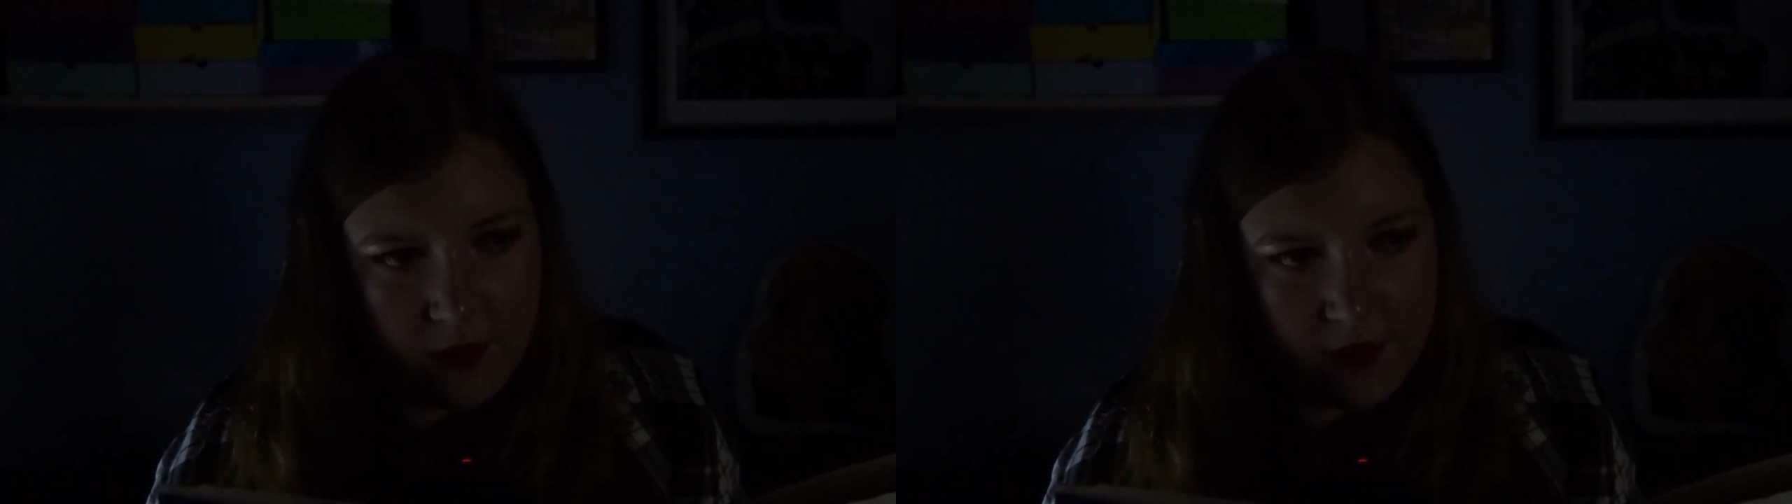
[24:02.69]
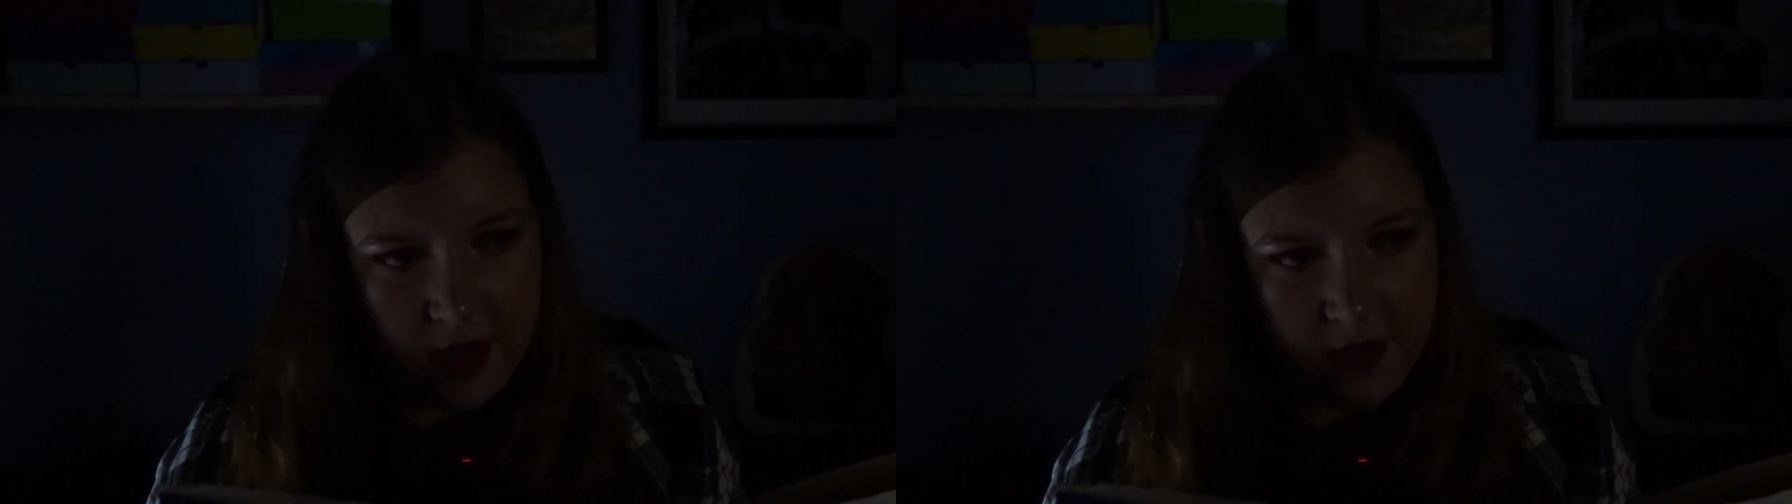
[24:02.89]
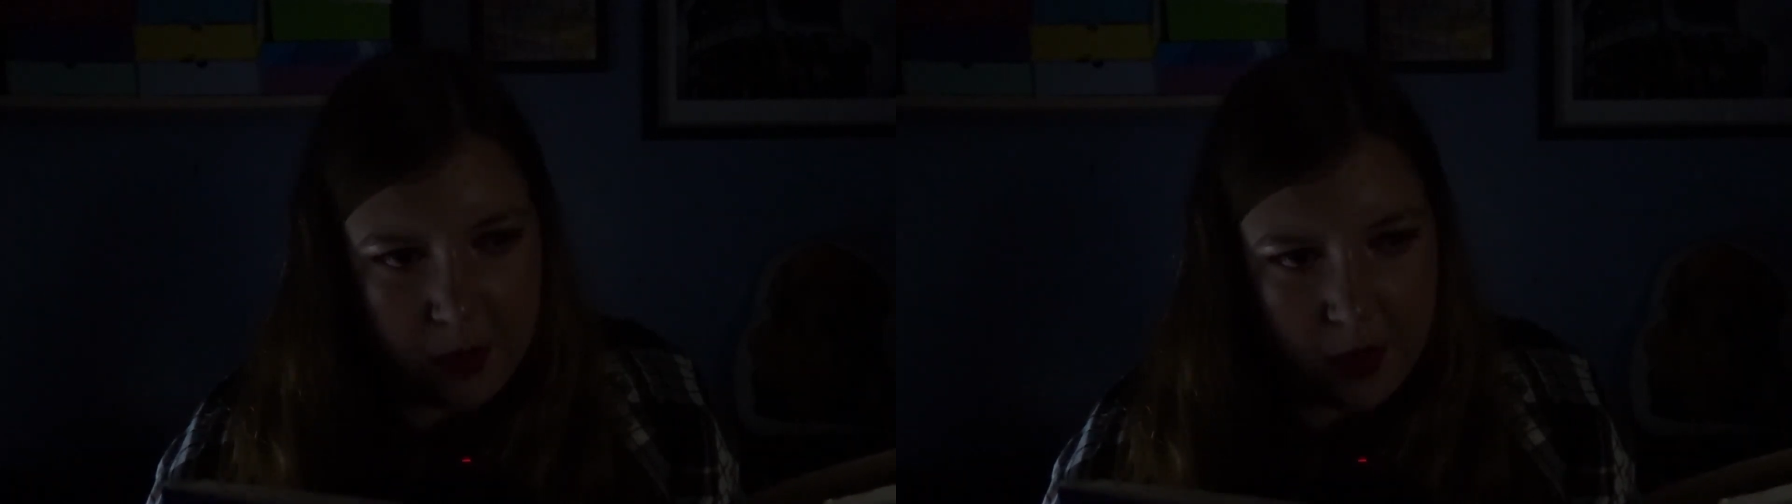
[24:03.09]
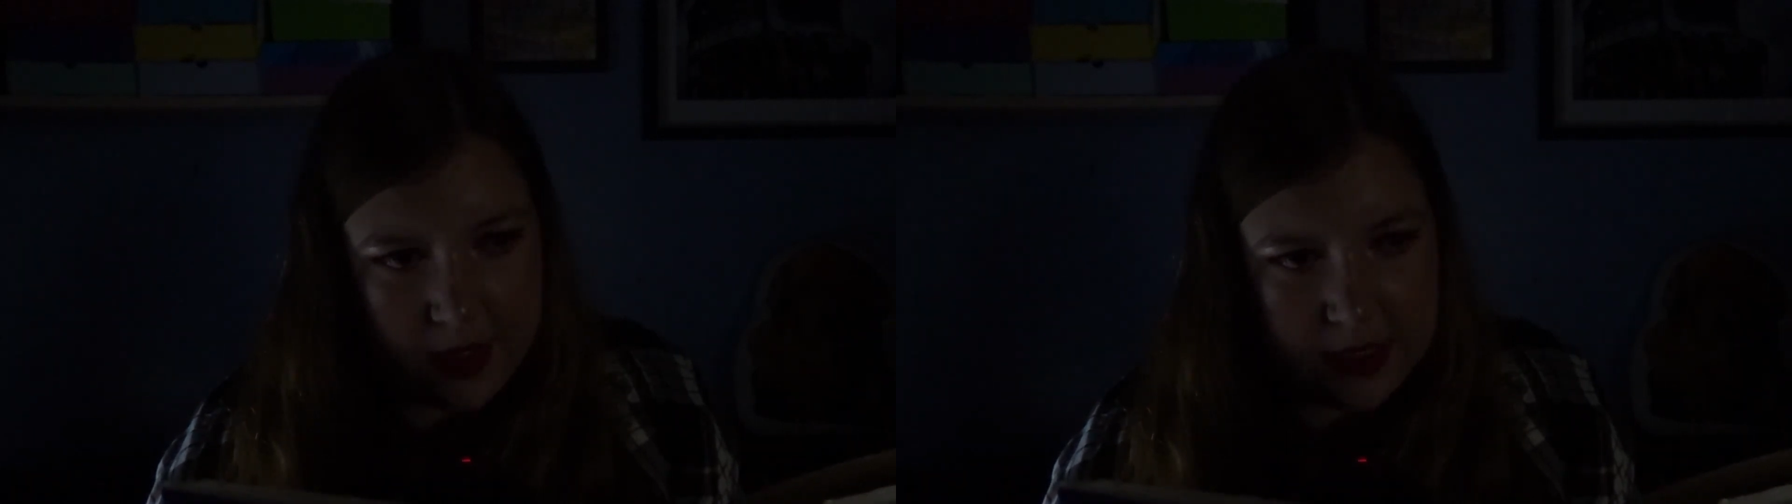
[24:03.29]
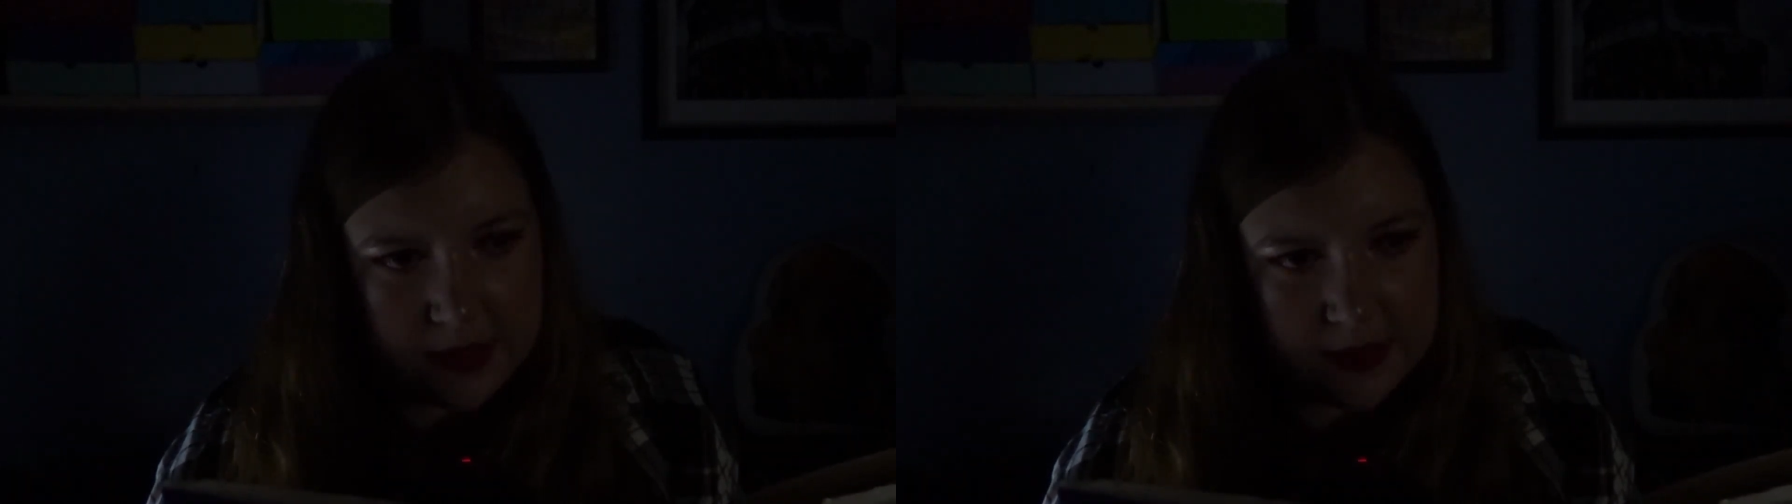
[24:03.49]
5
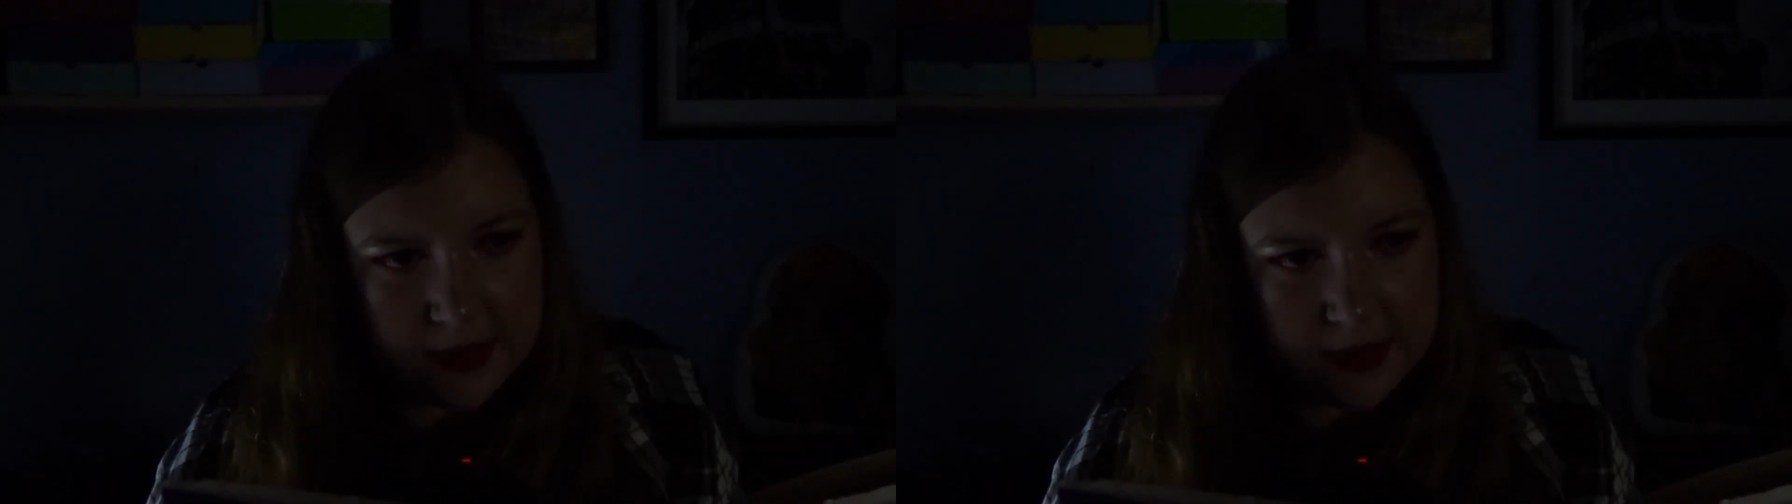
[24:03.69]
points.